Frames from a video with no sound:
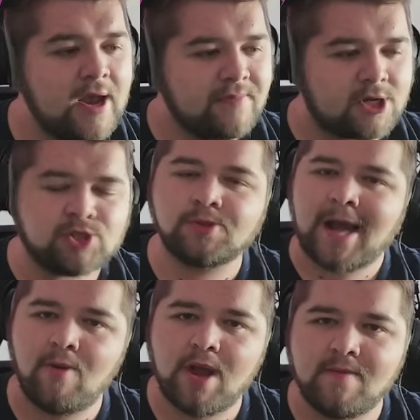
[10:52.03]
because
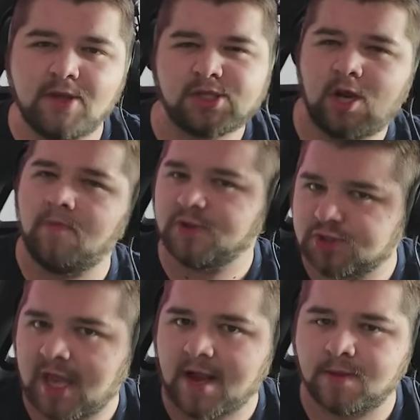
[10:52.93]
without him it's a little bit
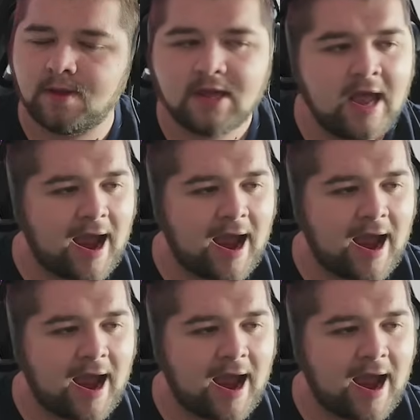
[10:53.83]
stagnant,